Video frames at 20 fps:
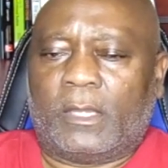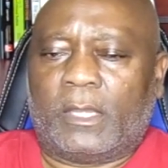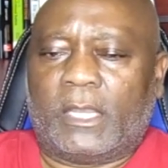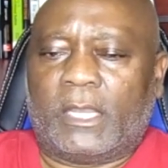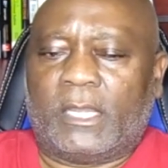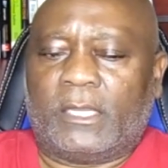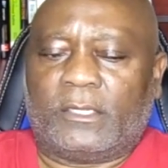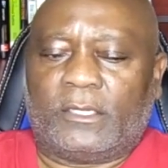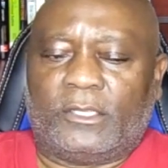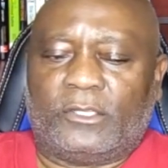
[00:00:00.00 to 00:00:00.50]

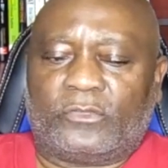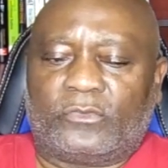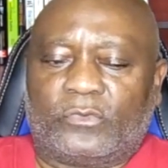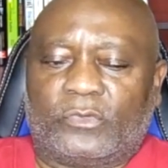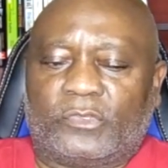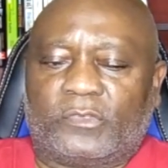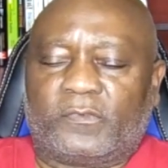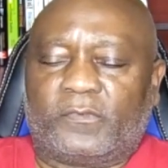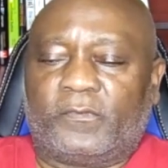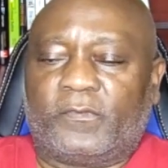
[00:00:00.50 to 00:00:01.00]
and it
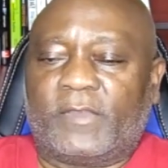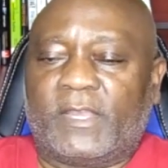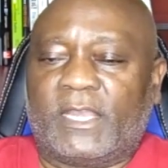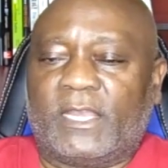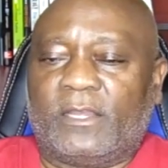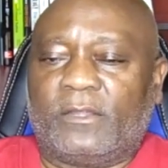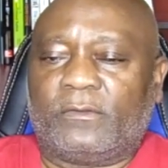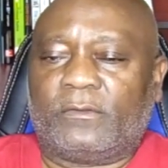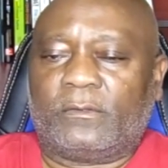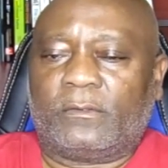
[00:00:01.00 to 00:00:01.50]
was
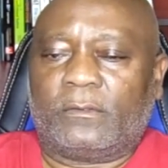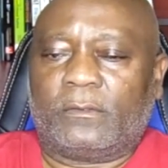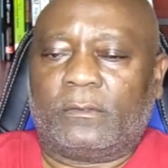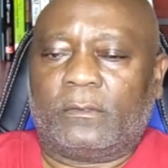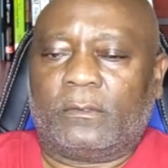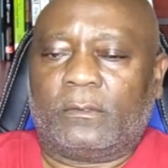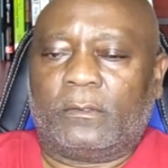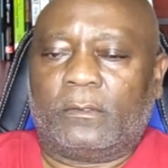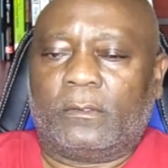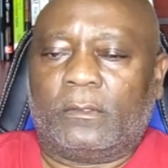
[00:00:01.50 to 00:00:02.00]
found
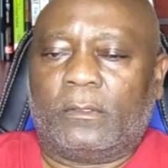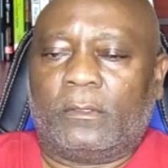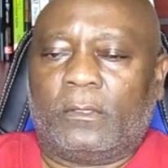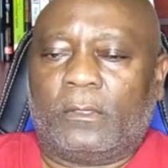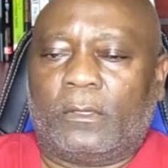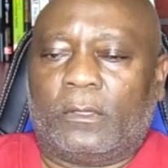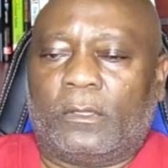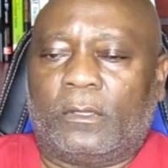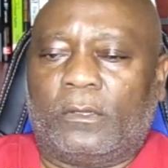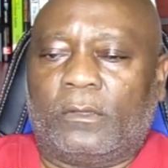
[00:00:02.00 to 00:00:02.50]

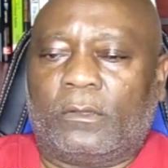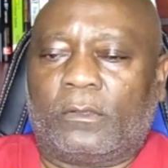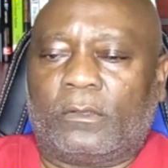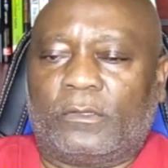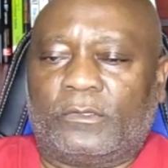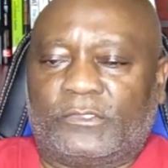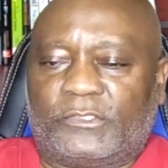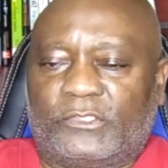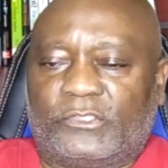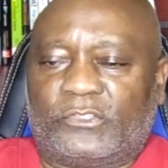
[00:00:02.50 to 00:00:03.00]

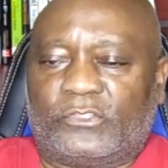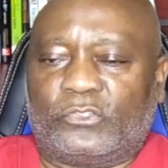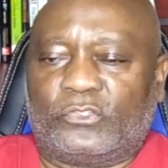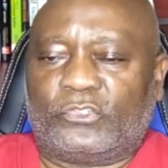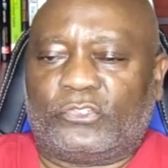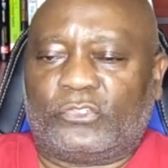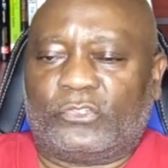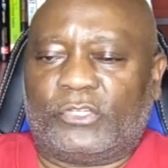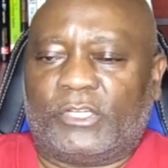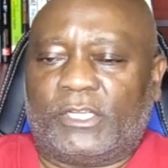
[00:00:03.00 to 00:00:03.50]

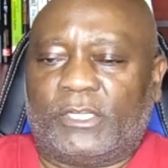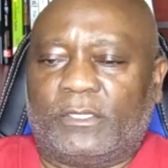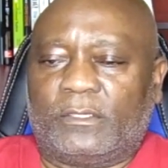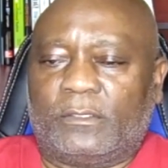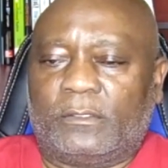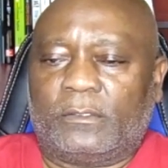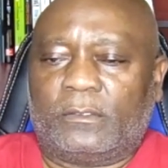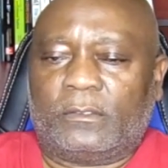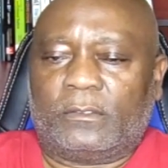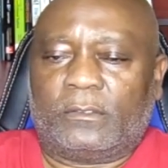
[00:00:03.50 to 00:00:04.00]
unconstitutional
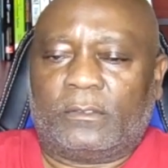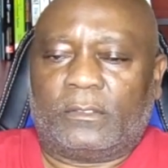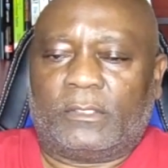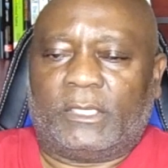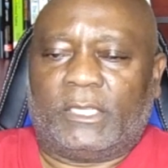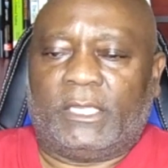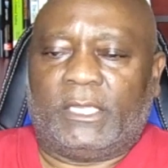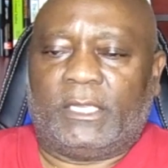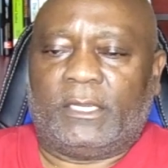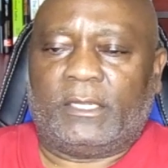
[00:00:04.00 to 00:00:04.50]

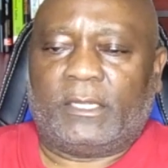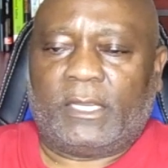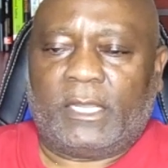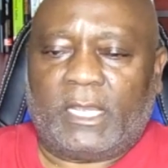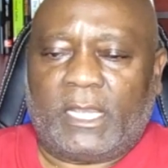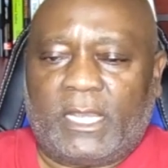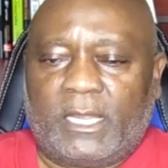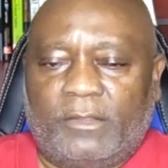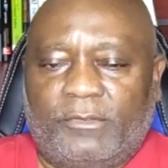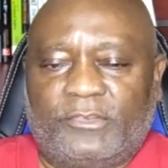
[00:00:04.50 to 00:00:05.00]
in
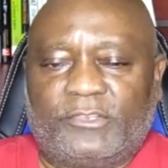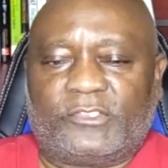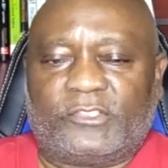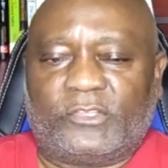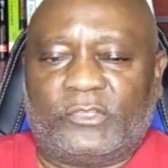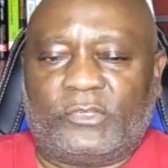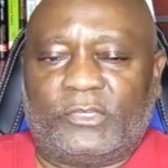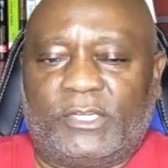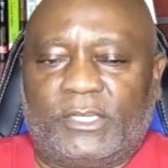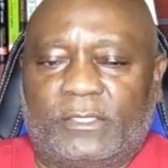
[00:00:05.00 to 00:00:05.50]

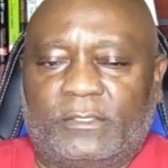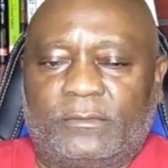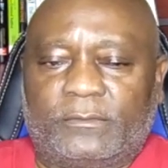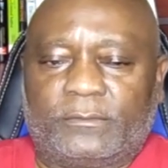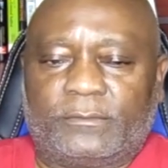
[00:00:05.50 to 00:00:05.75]
Arizona.